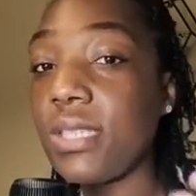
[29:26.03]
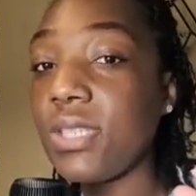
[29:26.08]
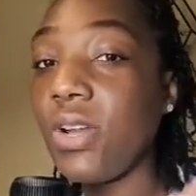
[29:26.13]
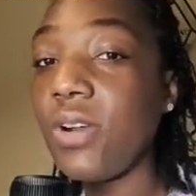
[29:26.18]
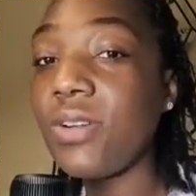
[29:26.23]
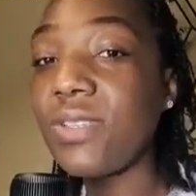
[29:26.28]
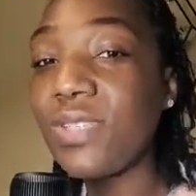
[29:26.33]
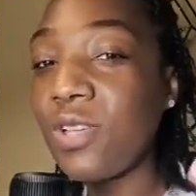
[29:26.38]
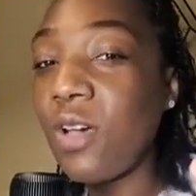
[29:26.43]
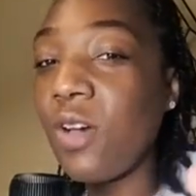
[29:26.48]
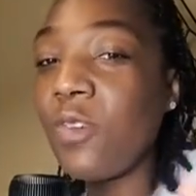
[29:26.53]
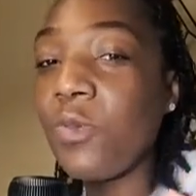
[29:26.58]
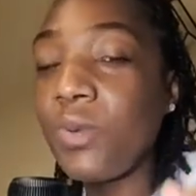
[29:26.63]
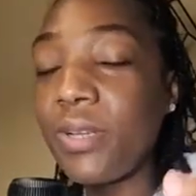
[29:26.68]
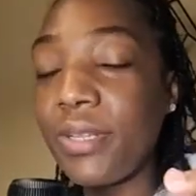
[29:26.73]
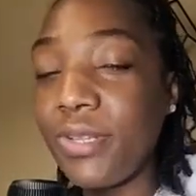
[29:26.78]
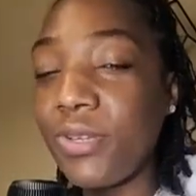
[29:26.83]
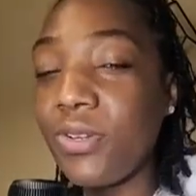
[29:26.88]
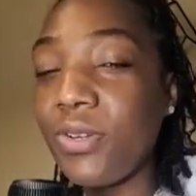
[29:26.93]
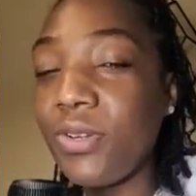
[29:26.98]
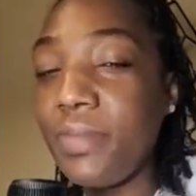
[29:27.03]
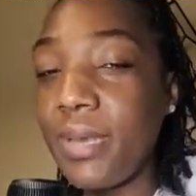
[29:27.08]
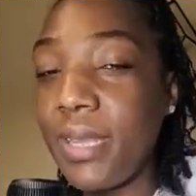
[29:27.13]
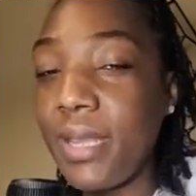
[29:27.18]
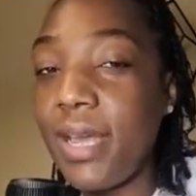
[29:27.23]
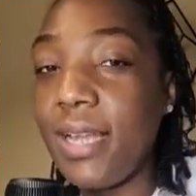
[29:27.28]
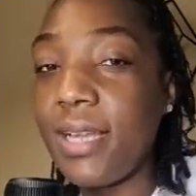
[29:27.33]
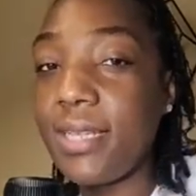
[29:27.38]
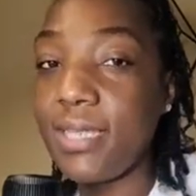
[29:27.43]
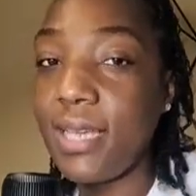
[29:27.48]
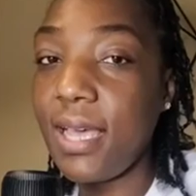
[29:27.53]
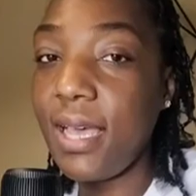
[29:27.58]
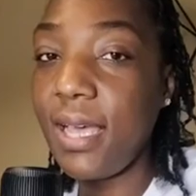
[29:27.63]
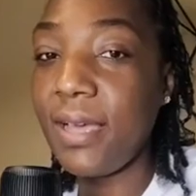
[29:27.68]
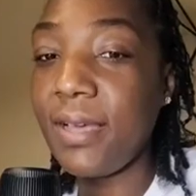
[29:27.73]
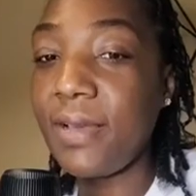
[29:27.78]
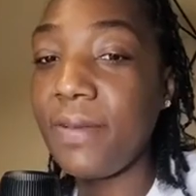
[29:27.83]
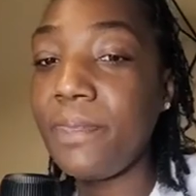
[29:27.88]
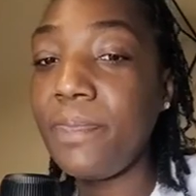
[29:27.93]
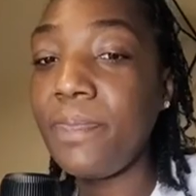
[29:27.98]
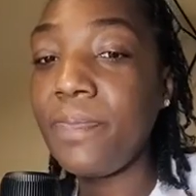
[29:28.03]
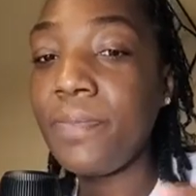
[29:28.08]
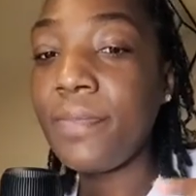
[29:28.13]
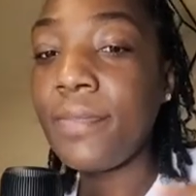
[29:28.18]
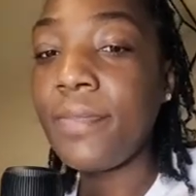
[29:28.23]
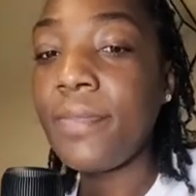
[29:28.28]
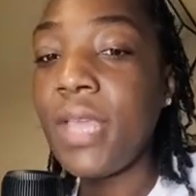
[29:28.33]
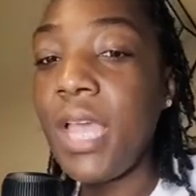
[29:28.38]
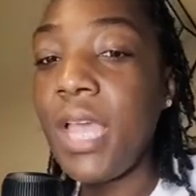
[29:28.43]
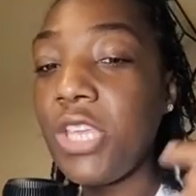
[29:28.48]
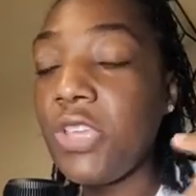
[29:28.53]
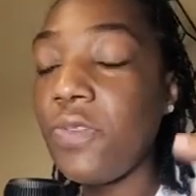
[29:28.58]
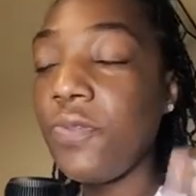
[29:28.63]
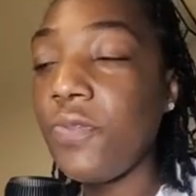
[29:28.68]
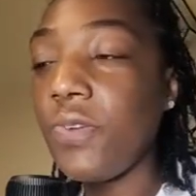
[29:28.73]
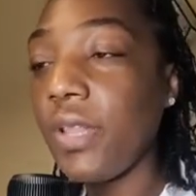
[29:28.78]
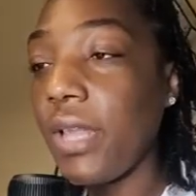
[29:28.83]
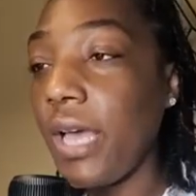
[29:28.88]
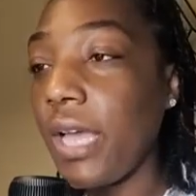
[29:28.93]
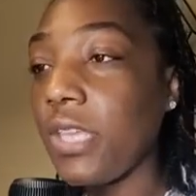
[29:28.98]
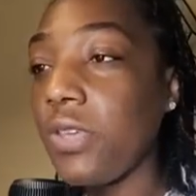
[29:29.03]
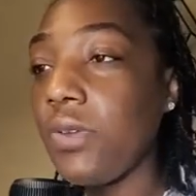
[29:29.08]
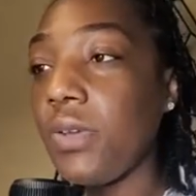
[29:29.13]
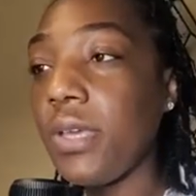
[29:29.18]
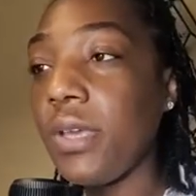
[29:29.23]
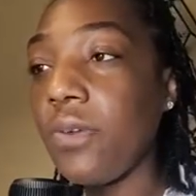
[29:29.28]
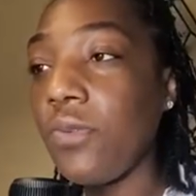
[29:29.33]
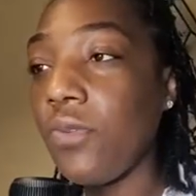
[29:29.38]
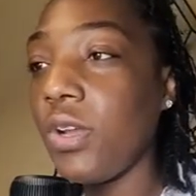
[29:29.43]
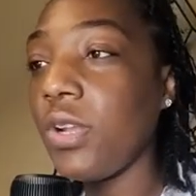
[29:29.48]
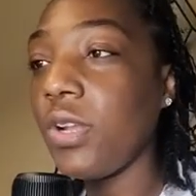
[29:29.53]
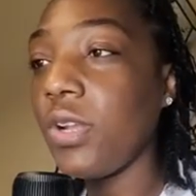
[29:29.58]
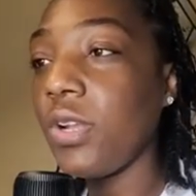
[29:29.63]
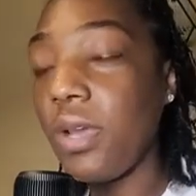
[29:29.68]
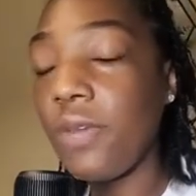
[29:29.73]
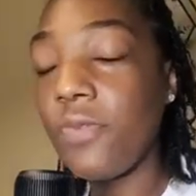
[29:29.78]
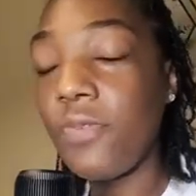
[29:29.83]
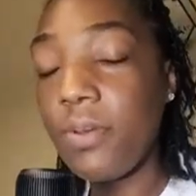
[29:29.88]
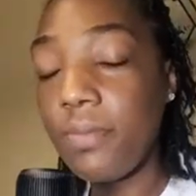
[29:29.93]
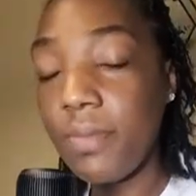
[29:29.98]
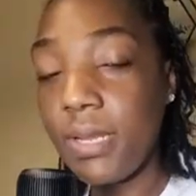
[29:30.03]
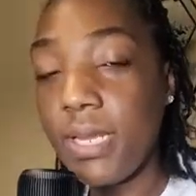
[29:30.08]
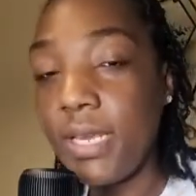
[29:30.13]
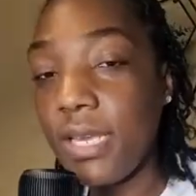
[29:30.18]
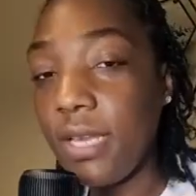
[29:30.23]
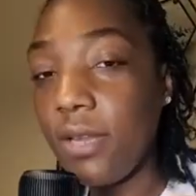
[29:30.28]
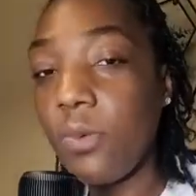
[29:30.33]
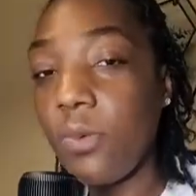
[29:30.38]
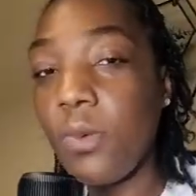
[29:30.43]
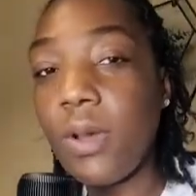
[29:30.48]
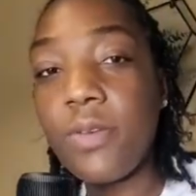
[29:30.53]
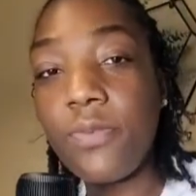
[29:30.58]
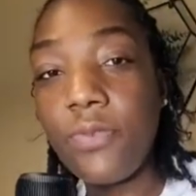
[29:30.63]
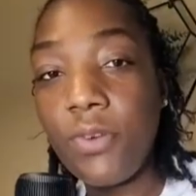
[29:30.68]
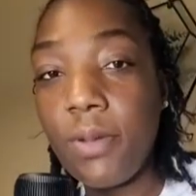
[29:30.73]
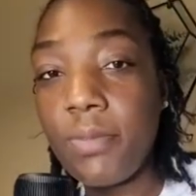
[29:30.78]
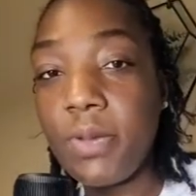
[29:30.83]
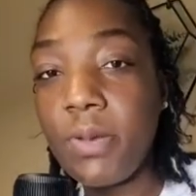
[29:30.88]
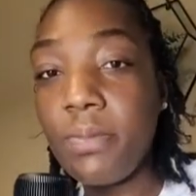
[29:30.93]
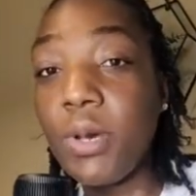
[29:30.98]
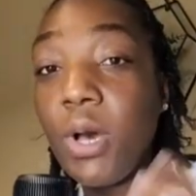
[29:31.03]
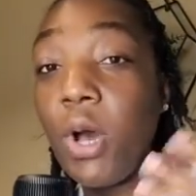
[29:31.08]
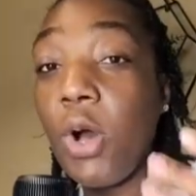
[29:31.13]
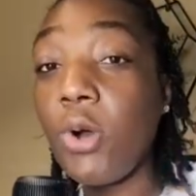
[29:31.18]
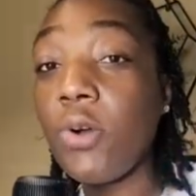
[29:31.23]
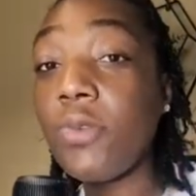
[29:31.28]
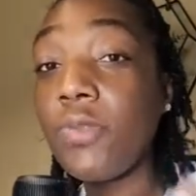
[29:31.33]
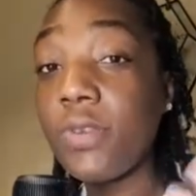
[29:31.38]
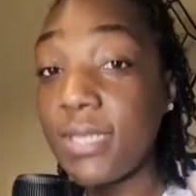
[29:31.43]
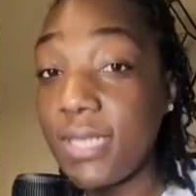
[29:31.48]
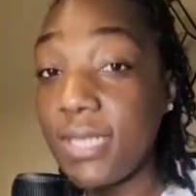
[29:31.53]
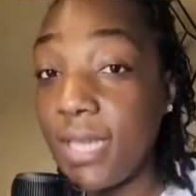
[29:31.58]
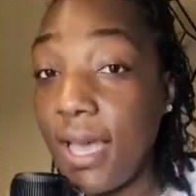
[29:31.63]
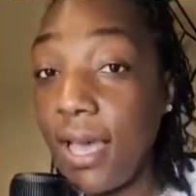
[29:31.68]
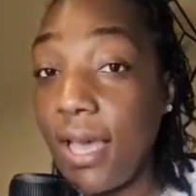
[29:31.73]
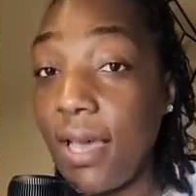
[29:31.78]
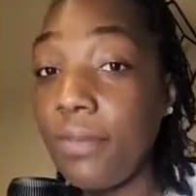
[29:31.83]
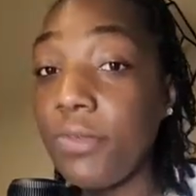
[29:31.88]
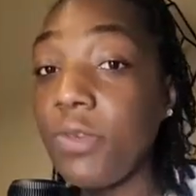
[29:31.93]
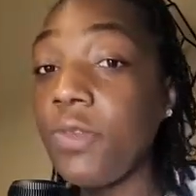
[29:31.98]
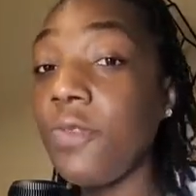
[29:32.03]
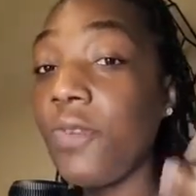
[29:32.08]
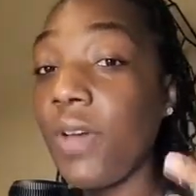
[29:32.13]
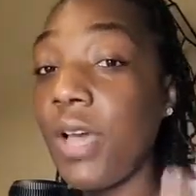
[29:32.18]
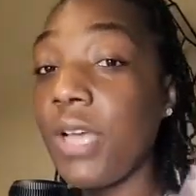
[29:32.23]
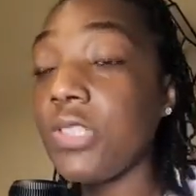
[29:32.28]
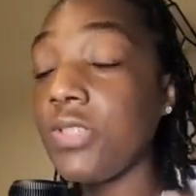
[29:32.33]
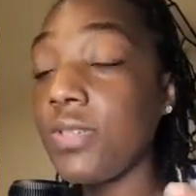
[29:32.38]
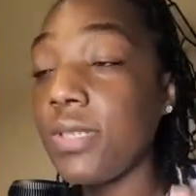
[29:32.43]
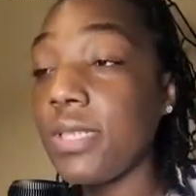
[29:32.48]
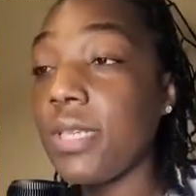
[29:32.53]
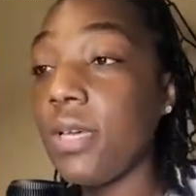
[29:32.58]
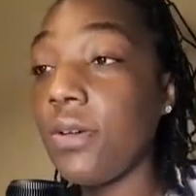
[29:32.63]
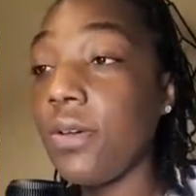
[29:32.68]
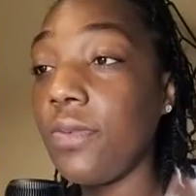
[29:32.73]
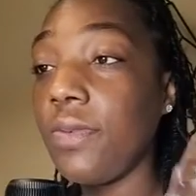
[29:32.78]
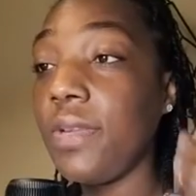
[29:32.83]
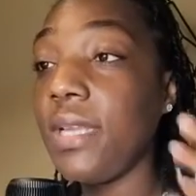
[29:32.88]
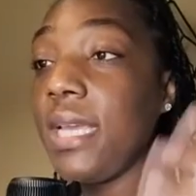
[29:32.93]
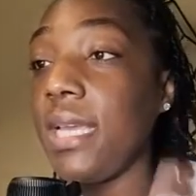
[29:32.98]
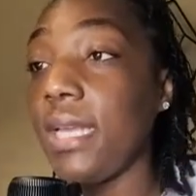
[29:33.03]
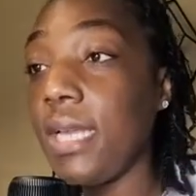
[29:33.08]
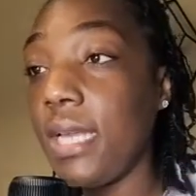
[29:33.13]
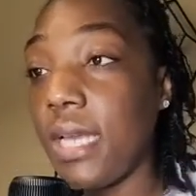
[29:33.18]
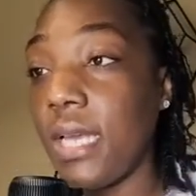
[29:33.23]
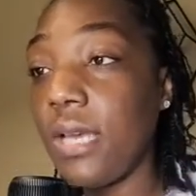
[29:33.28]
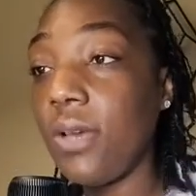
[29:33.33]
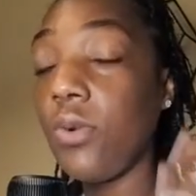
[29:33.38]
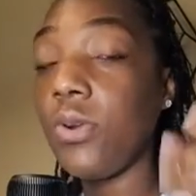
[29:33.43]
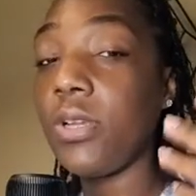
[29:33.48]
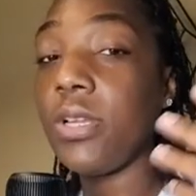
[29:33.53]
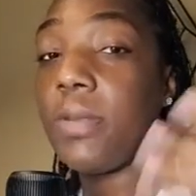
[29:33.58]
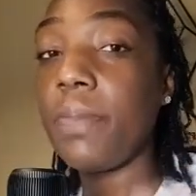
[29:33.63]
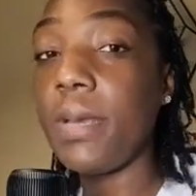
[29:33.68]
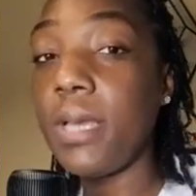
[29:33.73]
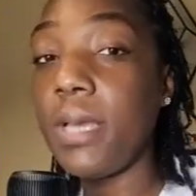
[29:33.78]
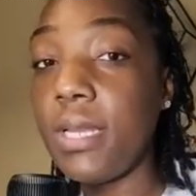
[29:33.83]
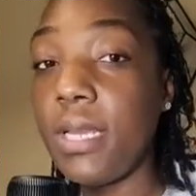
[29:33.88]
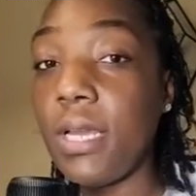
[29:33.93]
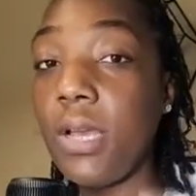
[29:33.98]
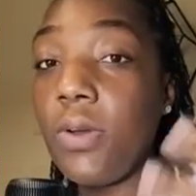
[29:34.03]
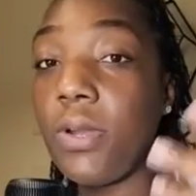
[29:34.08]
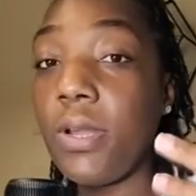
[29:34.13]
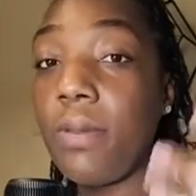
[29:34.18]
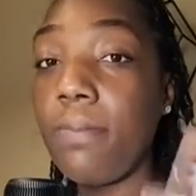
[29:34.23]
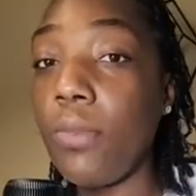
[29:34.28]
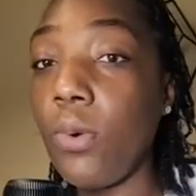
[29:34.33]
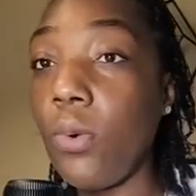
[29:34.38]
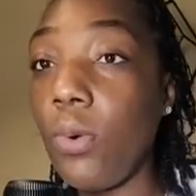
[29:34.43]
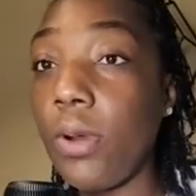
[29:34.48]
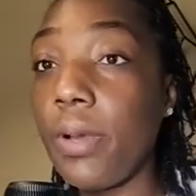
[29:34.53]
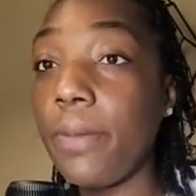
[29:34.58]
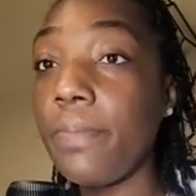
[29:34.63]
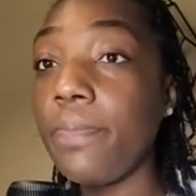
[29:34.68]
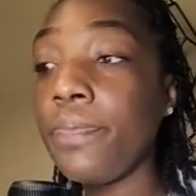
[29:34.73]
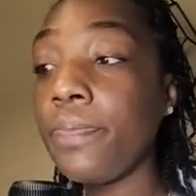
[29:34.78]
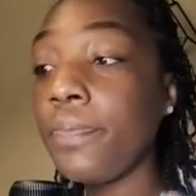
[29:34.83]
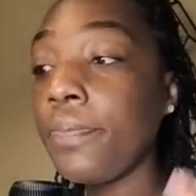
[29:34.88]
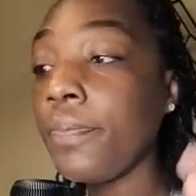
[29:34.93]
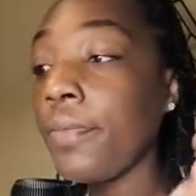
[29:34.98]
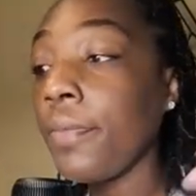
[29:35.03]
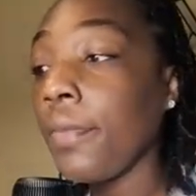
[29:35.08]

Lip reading: It starts off with a little bit at a time and you feel like you can run away from it and get away from it. But over time, you find yourself needing it or depending on it more.